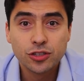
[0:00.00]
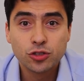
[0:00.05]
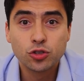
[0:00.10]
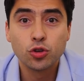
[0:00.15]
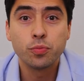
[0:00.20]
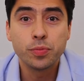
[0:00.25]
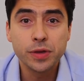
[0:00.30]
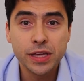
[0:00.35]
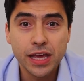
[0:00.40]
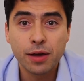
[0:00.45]

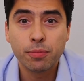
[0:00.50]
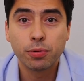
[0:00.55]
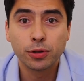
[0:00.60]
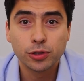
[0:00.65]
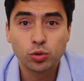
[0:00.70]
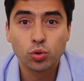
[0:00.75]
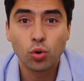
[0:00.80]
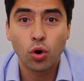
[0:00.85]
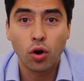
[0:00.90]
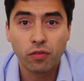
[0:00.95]
to be able
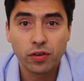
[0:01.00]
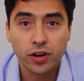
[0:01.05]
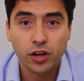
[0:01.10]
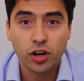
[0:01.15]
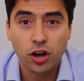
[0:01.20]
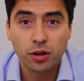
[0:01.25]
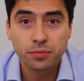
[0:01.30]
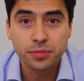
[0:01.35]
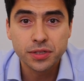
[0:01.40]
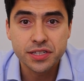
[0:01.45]
to
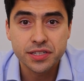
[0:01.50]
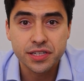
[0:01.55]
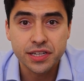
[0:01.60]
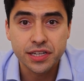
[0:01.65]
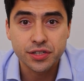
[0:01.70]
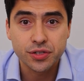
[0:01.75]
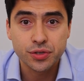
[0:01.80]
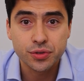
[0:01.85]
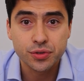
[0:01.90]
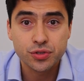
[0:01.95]
overcome this
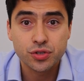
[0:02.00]
issue.